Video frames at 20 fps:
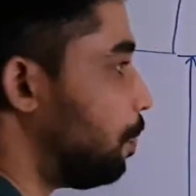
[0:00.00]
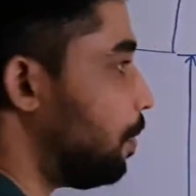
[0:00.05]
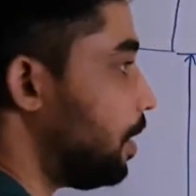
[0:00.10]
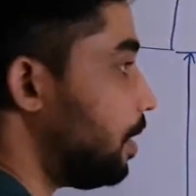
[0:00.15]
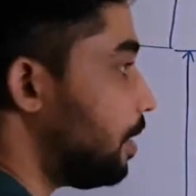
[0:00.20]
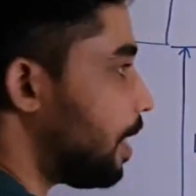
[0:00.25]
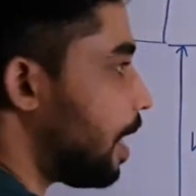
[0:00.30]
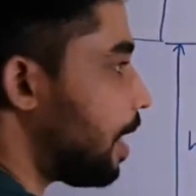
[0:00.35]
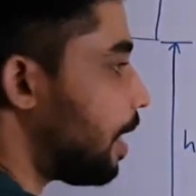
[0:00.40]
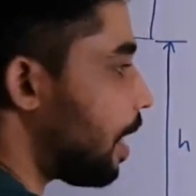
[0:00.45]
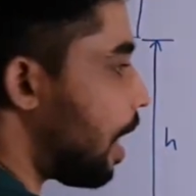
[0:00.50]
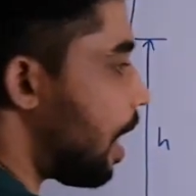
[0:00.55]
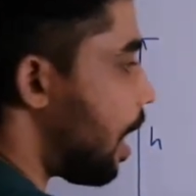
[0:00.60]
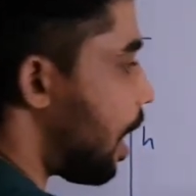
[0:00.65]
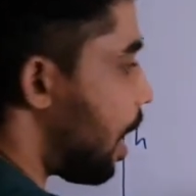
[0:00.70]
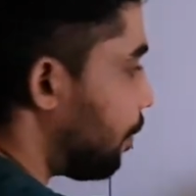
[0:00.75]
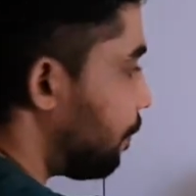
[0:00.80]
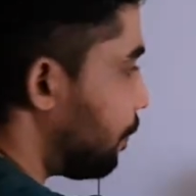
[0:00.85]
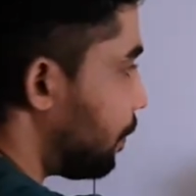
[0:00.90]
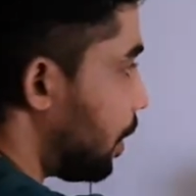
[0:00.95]
means that
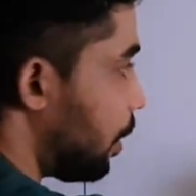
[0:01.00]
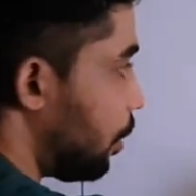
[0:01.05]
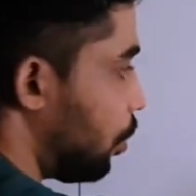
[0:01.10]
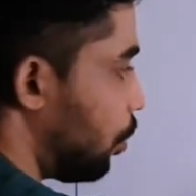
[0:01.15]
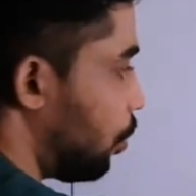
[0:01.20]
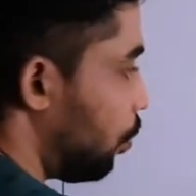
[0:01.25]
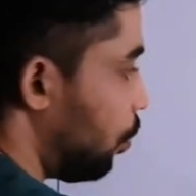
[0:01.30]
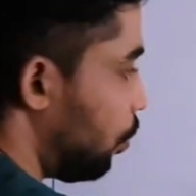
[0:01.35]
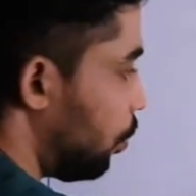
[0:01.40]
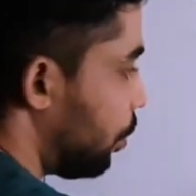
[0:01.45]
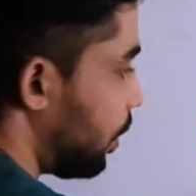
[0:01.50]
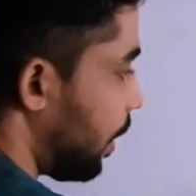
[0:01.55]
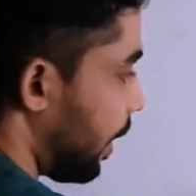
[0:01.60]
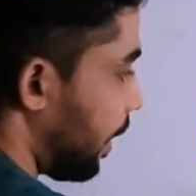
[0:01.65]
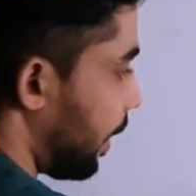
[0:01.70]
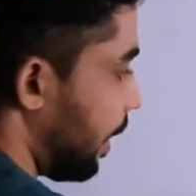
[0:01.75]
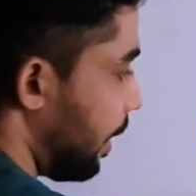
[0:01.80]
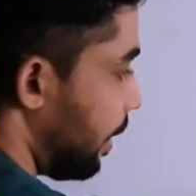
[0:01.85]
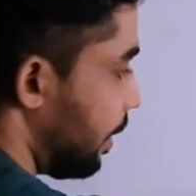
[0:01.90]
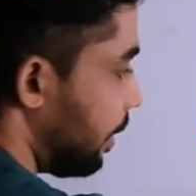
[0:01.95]
after two
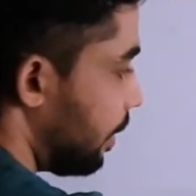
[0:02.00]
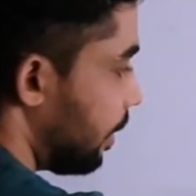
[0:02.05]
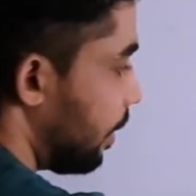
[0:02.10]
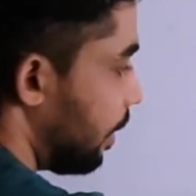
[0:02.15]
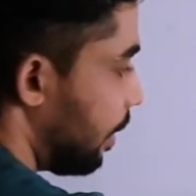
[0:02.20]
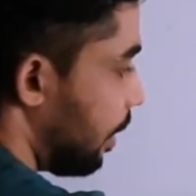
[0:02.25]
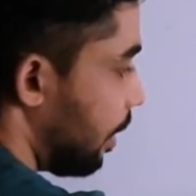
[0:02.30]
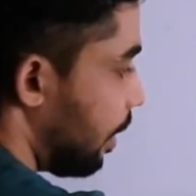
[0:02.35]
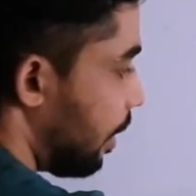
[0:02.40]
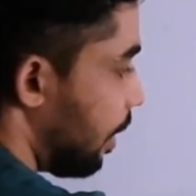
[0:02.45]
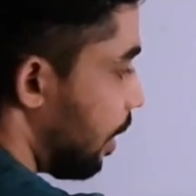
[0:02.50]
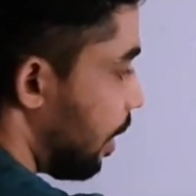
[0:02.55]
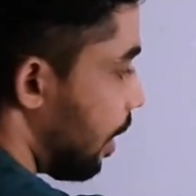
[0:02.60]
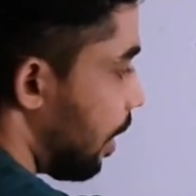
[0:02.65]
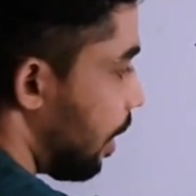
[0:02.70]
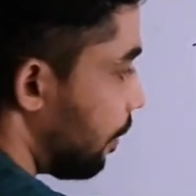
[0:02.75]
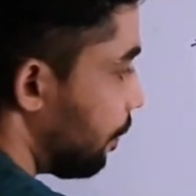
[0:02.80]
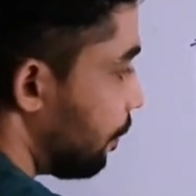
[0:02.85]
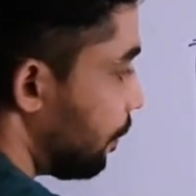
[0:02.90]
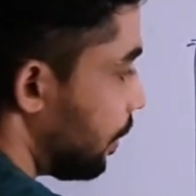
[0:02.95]
seconds,
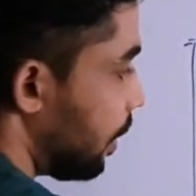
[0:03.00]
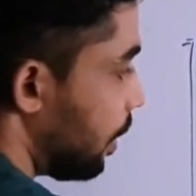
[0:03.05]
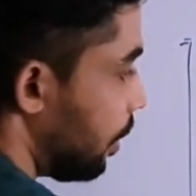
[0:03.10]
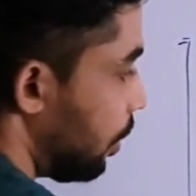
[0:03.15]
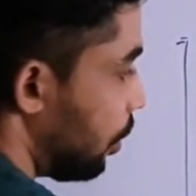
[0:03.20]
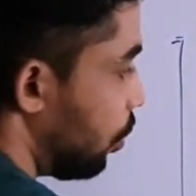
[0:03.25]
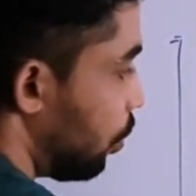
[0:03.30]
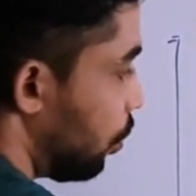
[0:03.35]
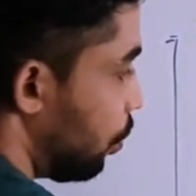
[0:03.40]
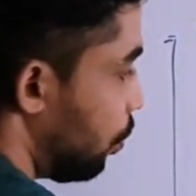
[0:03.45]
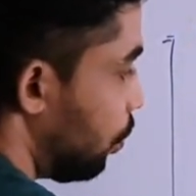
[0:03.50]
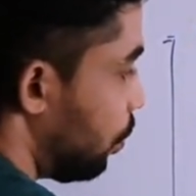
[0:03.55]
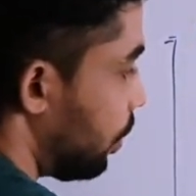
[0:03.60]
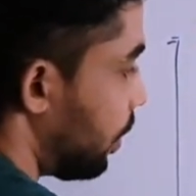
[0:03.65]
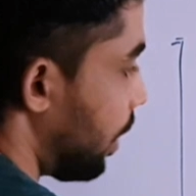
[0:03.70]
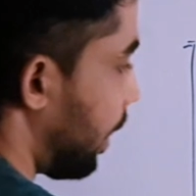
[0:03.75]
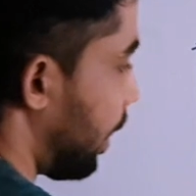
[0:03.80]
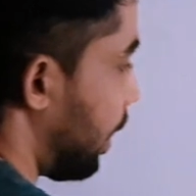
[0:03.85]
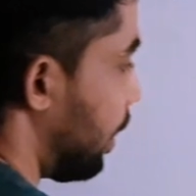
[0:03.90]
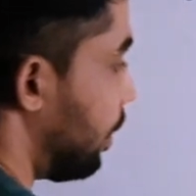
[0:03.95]

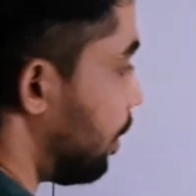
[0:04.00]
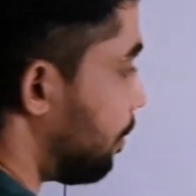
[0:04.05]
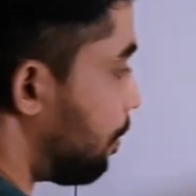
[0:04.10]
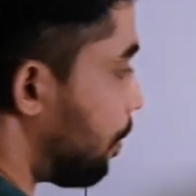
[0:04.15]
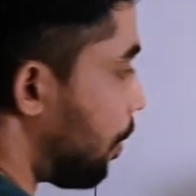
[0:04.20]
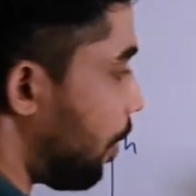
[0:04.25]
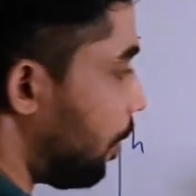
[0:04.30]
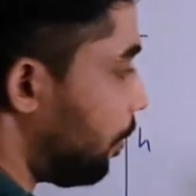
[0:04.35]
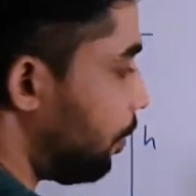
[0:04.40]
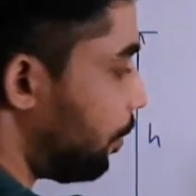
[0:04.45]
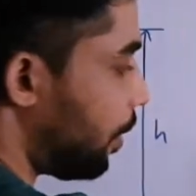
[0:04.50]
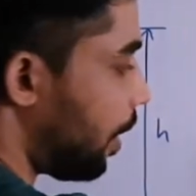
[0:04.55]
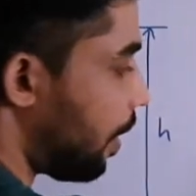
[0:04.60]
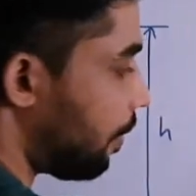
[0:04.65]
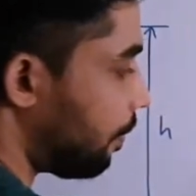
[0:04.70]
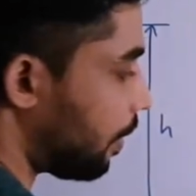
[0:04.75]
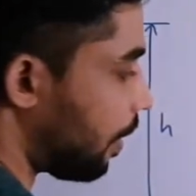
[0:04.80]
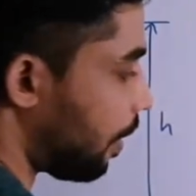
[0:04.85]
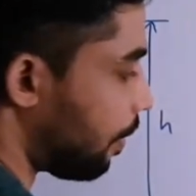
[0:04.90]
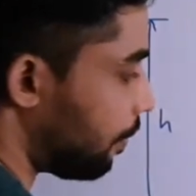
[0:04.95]
the ball would
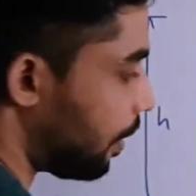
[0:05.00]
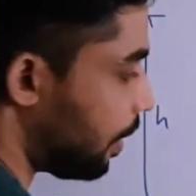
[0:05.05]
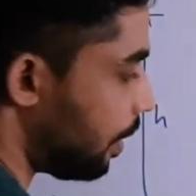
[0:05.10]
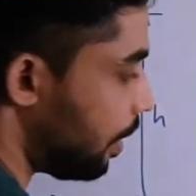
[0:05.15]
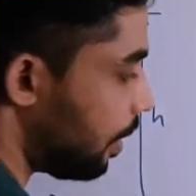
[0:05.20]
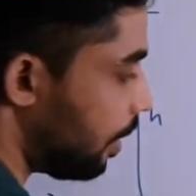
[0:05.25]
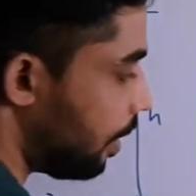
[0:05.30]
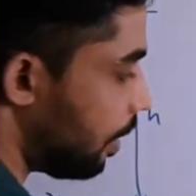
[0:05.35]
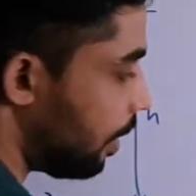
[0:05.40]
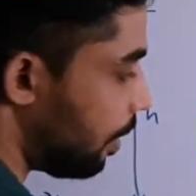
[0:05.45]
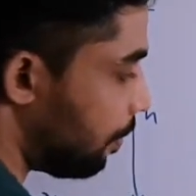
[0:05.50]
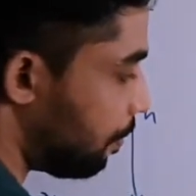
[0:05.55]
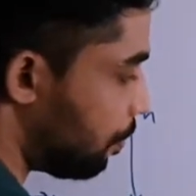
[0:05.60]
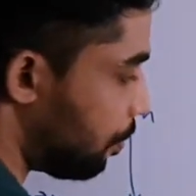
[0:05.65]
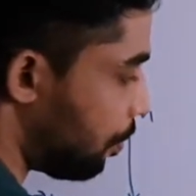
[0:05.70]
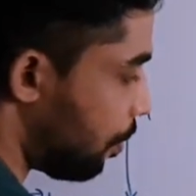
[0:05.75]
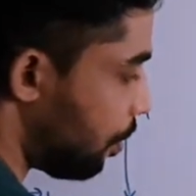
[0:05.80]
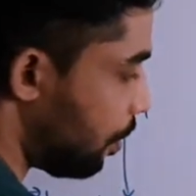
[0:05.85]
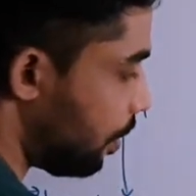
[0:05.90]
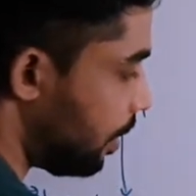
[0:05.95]
have covered
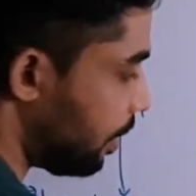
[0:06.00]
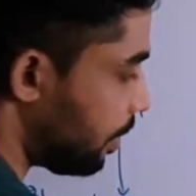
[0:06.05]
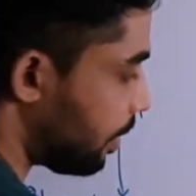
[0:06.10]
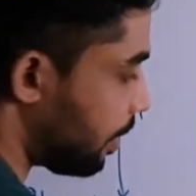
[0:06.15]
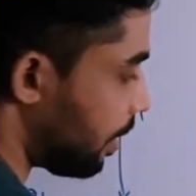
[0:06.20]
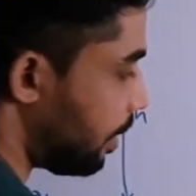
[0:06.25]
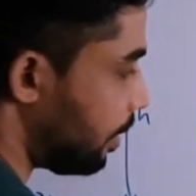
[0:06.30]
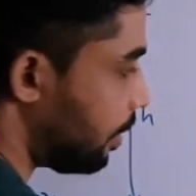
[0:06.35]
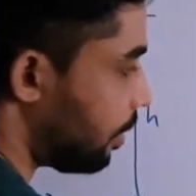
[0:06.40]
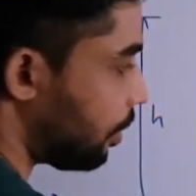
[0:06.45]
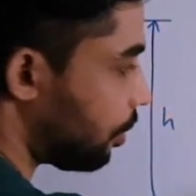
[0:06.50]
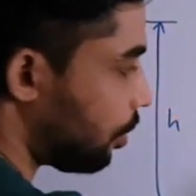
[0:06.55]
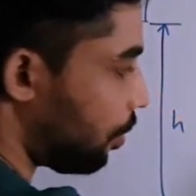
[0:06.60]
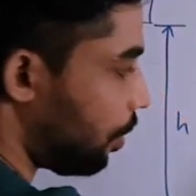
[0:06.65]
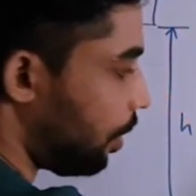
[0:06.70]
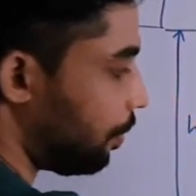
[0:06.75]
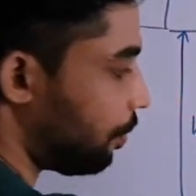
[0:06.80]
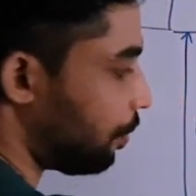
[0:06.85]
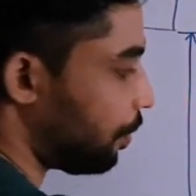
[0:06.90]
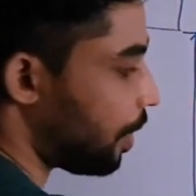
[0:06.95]
more distance. So
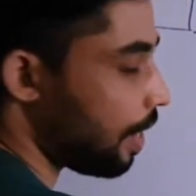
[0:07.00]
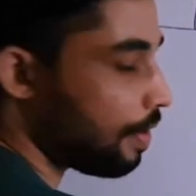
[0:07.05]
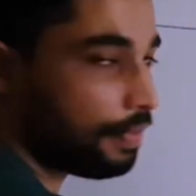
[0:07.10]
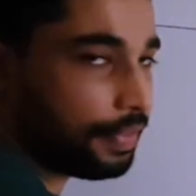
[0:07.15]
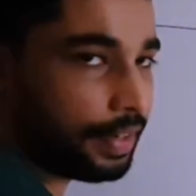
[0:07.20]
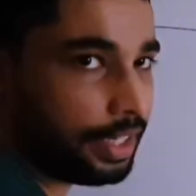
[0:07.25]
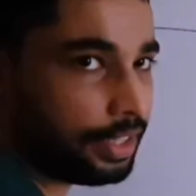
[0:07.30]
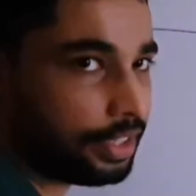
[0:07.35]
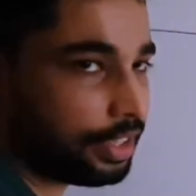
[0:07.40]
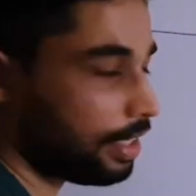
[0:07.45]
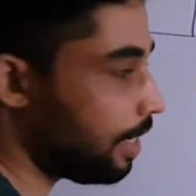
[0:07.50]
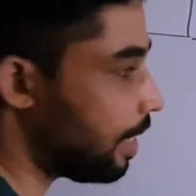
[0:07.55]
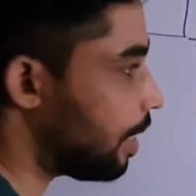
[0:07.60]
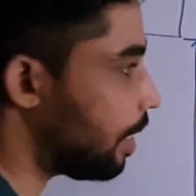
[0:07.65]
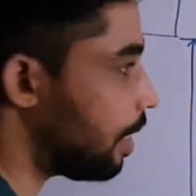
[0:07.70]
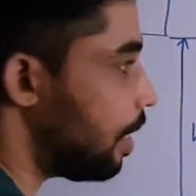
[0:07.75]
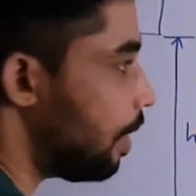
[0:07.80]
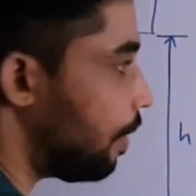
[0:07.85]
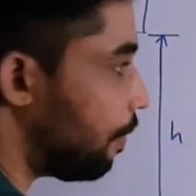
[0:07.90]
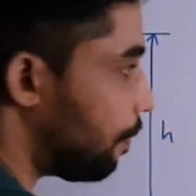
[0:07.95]
it would have reached
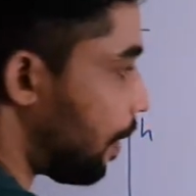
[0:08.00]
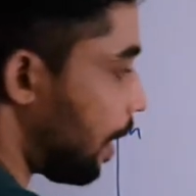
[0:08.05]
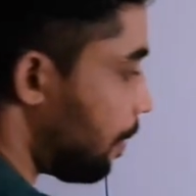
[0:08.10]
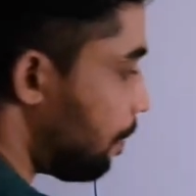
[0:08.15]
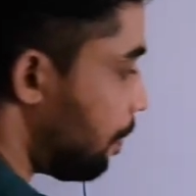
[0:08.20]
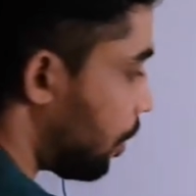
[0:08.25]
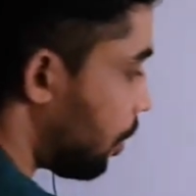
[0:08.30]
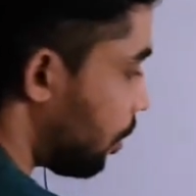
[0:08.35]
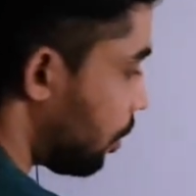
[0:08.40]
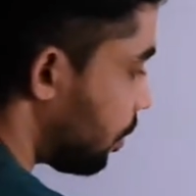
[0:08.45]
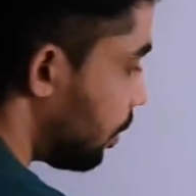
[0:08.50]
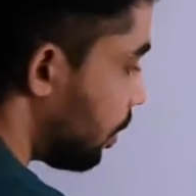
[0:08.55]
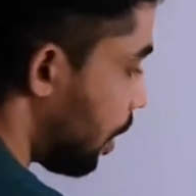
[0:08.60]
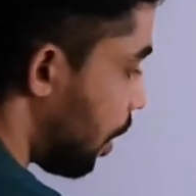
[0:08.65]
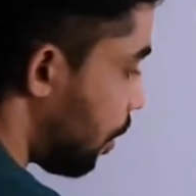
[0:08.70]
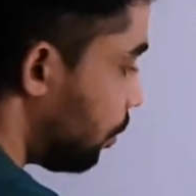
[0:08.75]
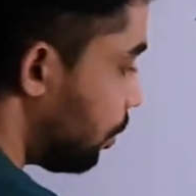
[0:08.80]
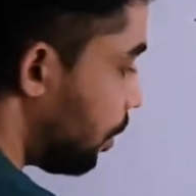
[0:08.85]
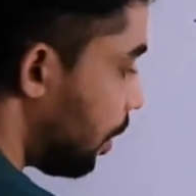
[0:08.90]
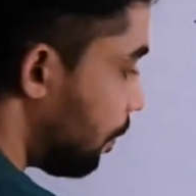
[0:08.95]
here. Why? Because
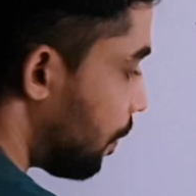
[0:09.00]
now the